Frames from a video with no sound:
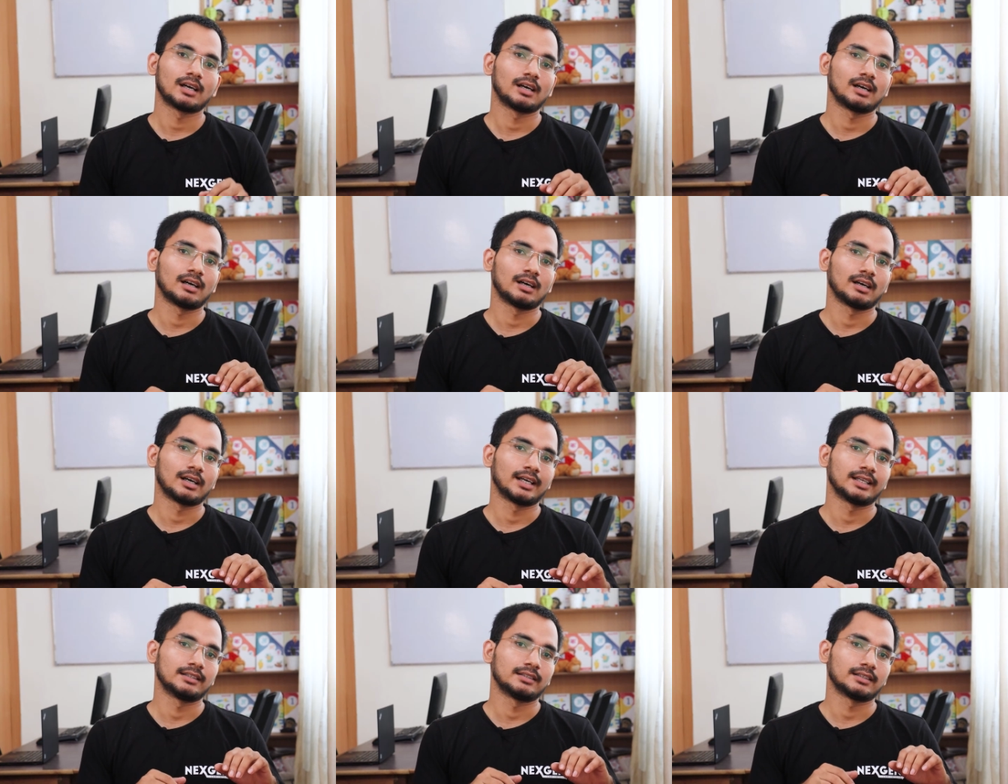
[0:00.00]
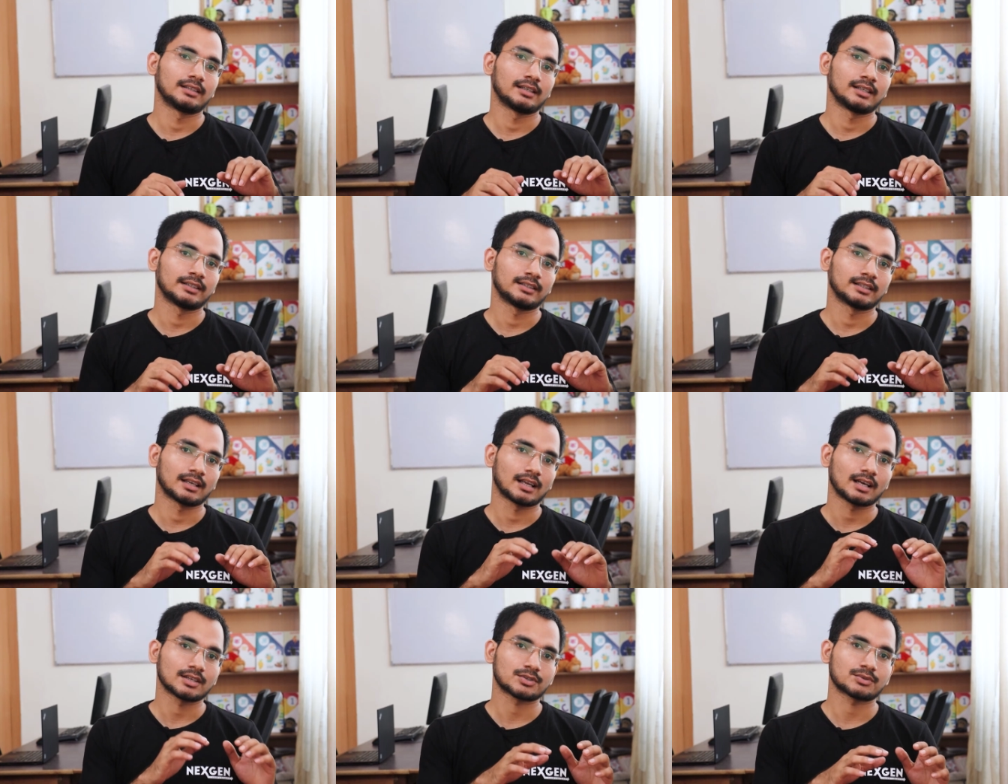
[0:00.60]
And
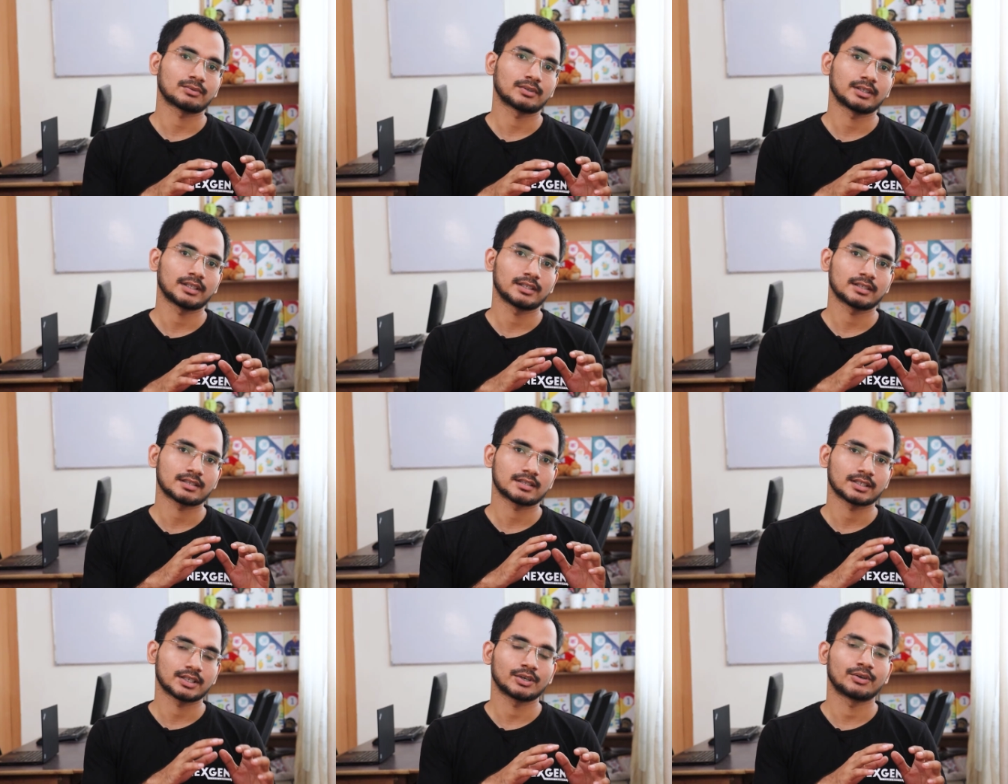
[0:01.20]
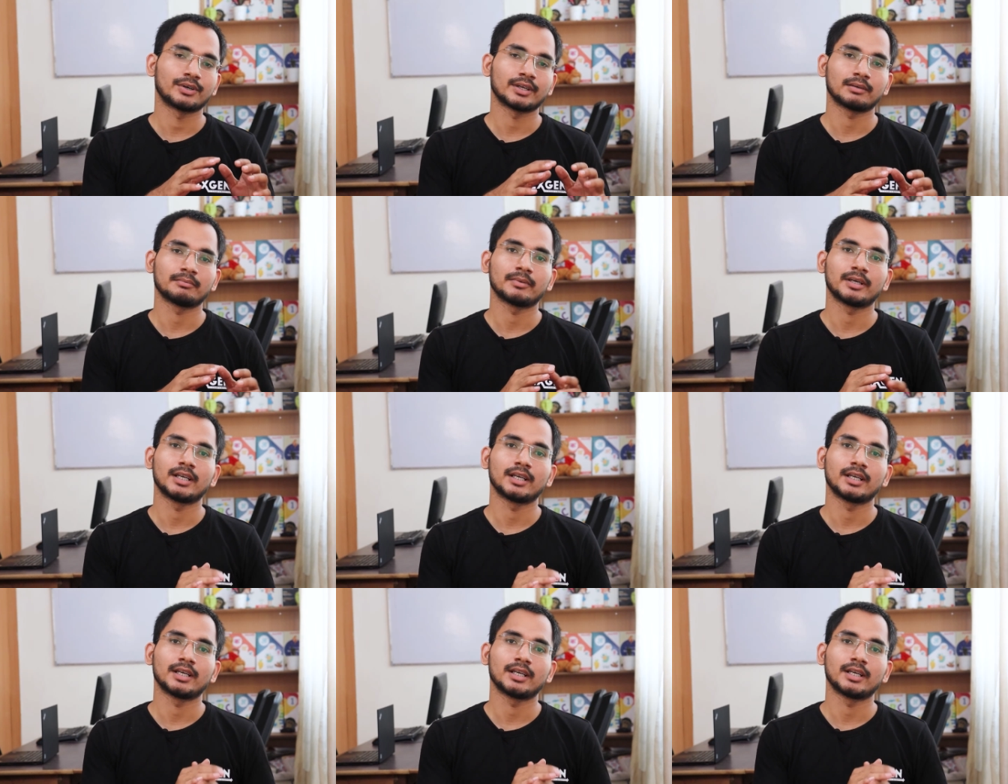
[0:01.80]
the last one, in security and